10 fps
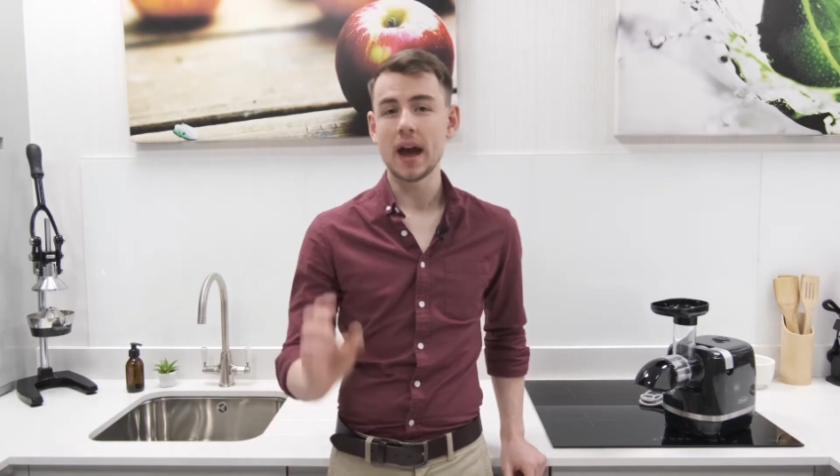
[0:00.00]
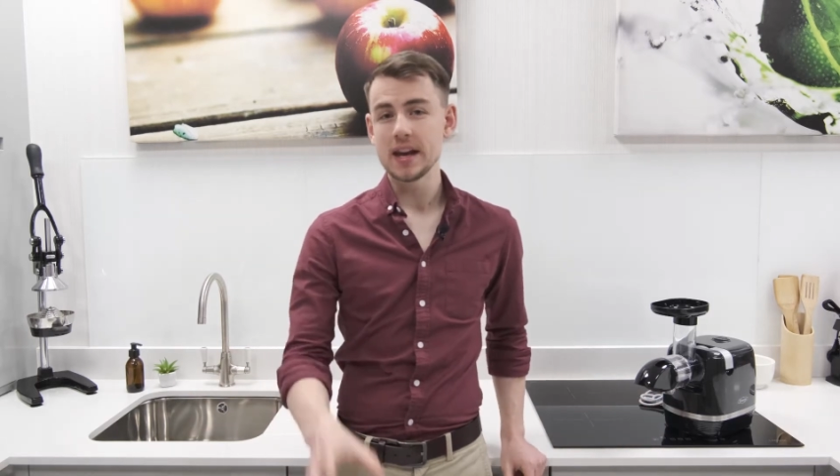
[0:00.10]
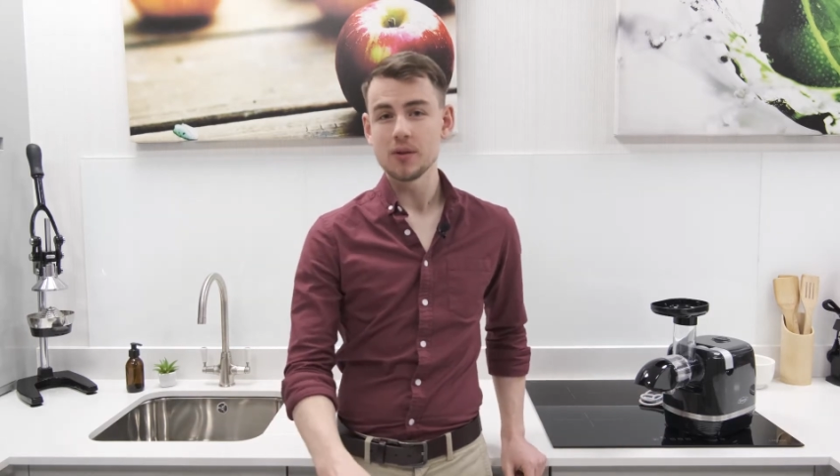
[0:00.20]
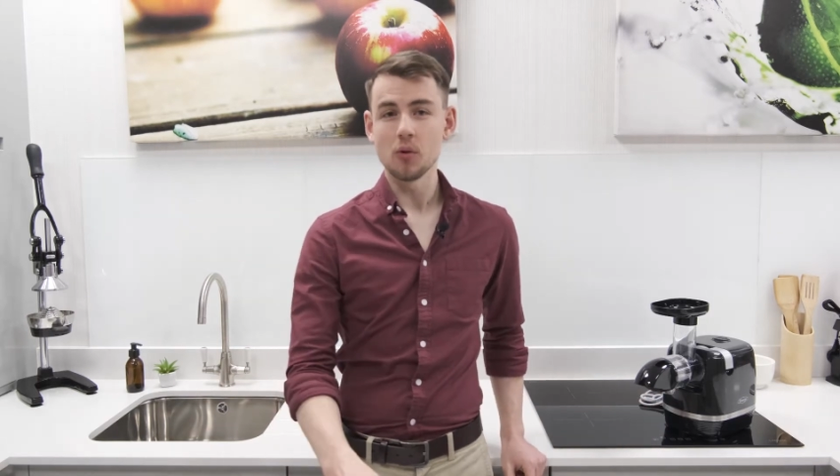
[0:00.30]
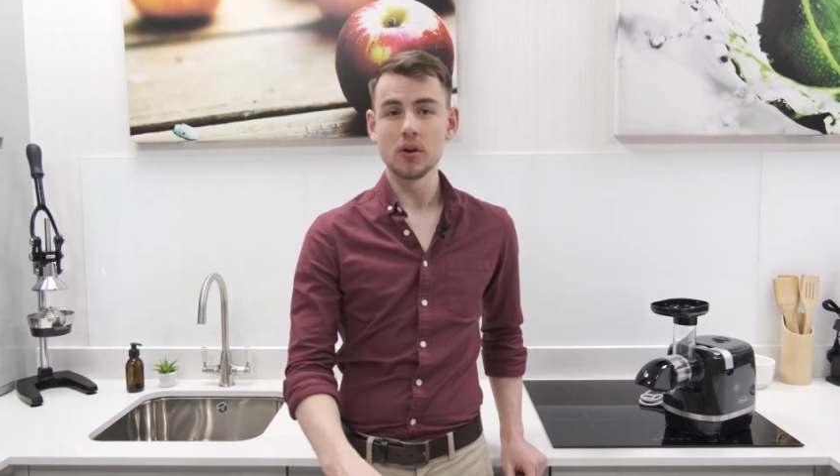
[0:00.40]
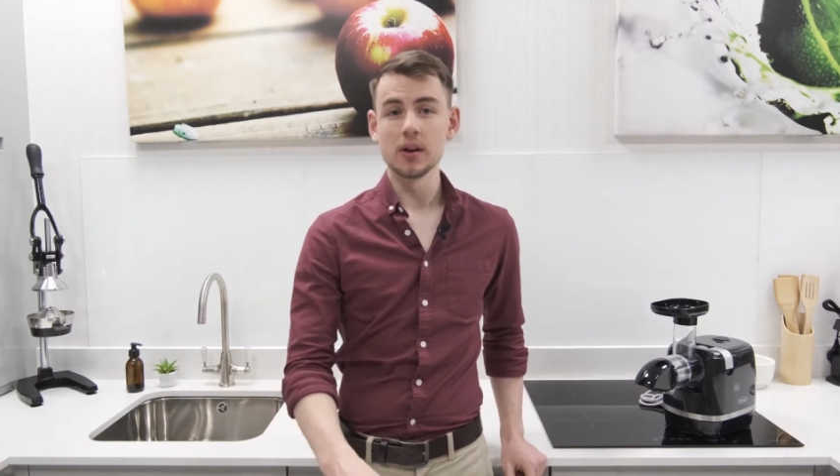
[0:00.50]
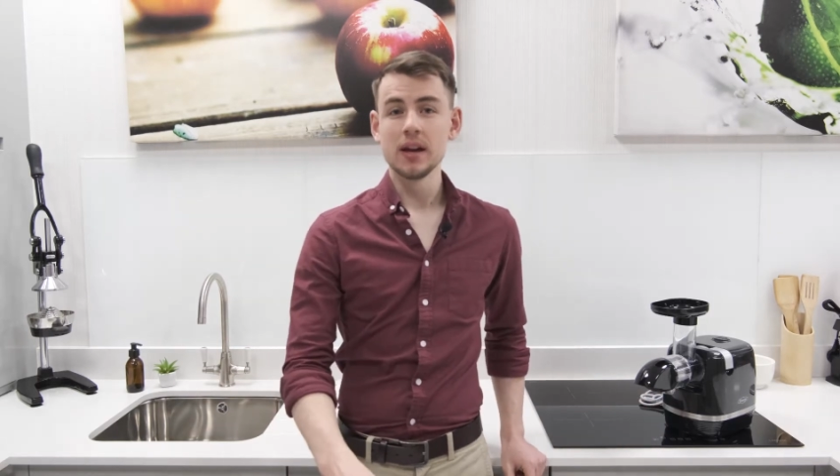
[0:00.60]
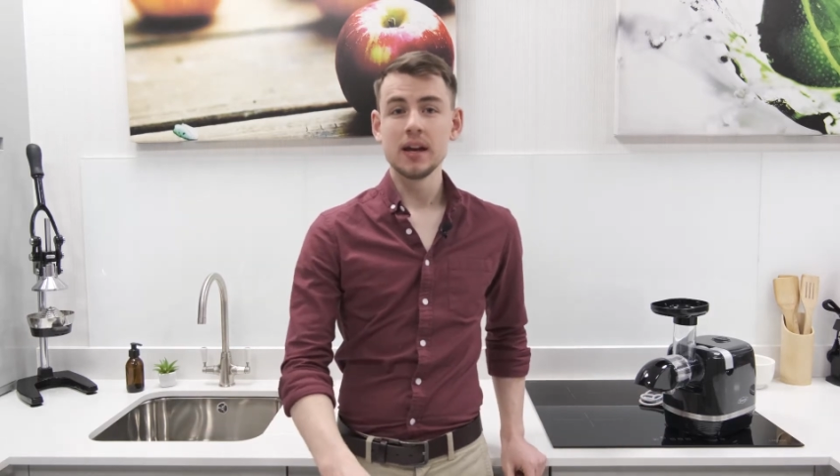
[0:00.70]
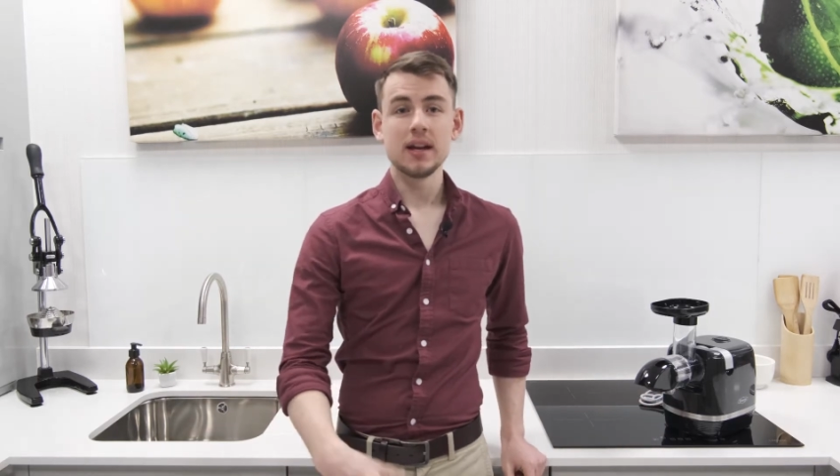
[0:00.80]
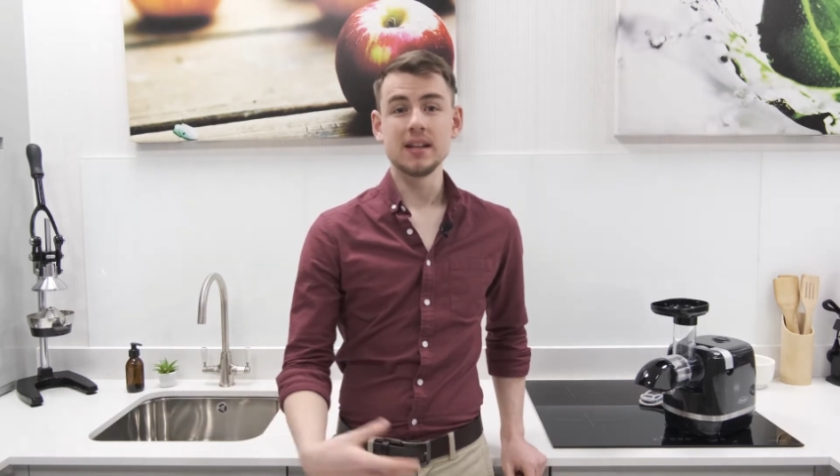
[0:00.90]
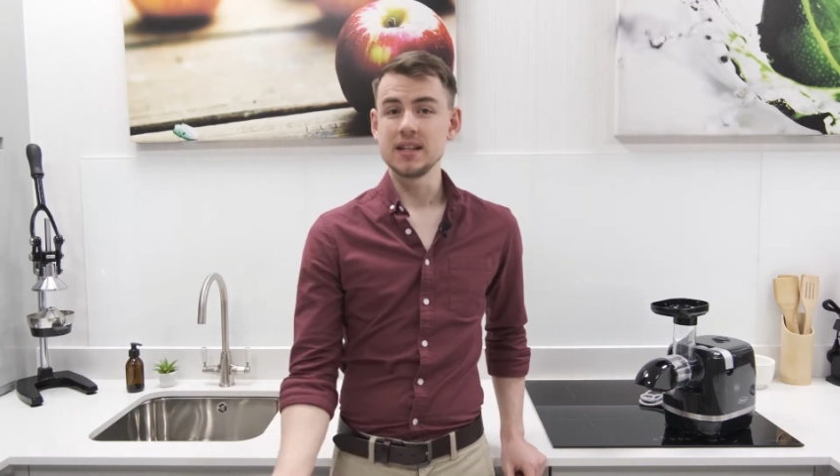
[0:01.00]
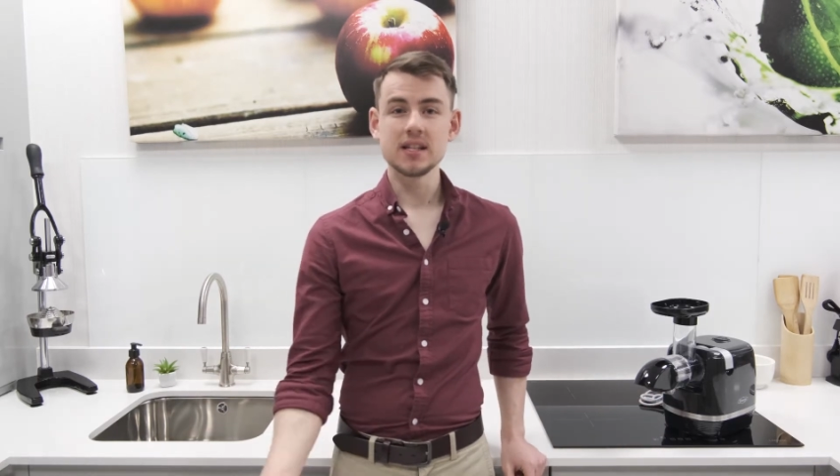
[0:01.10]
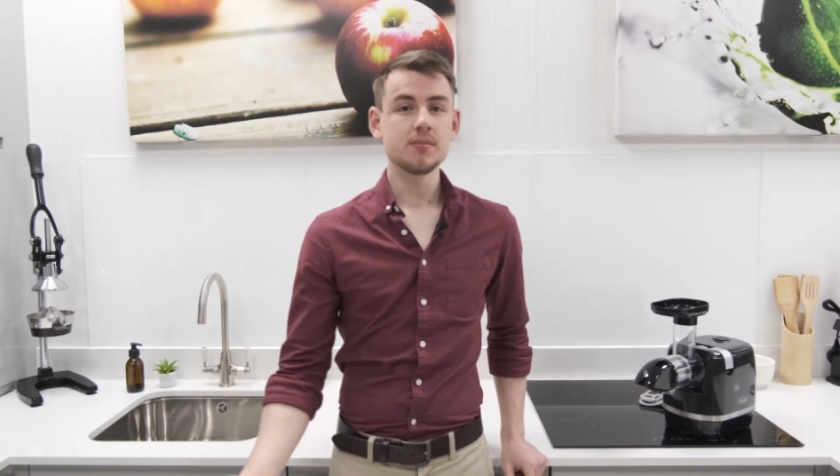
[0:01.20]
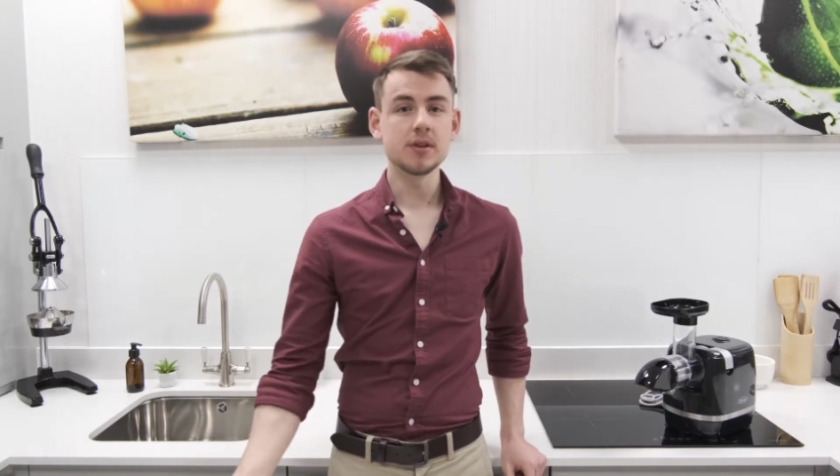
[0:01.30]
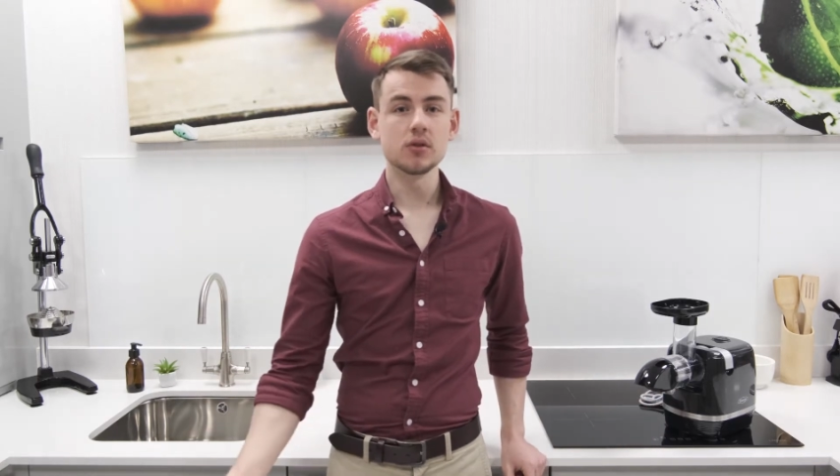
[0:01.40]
anyone, it needs to be